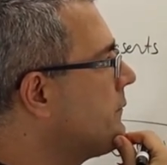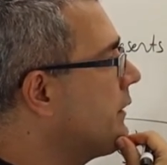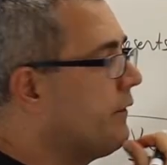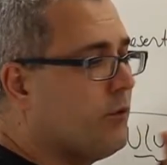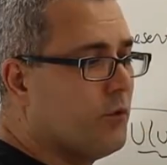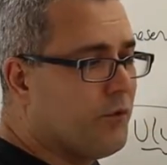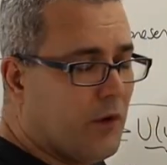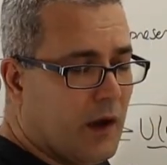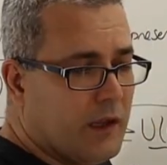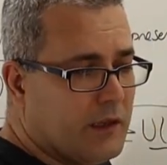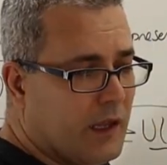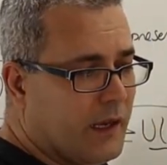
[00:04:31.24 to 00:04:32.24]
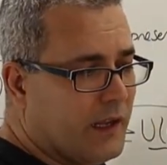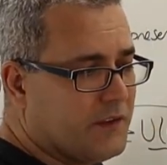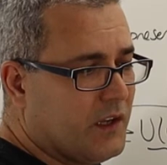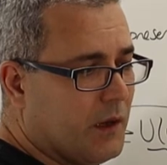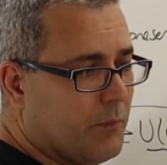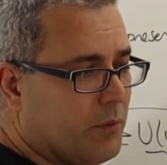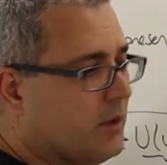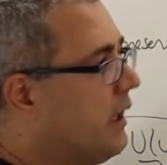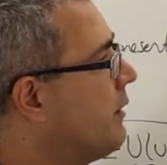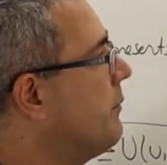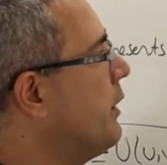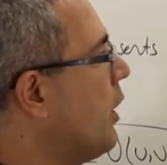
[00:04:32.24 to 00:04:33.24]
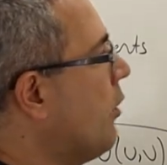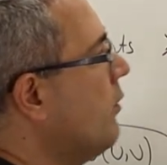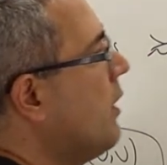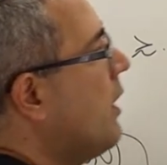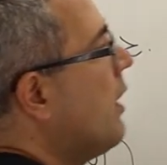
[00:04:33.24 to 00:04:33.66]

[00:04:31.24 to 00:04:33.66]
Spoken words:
If you find an example, let me know.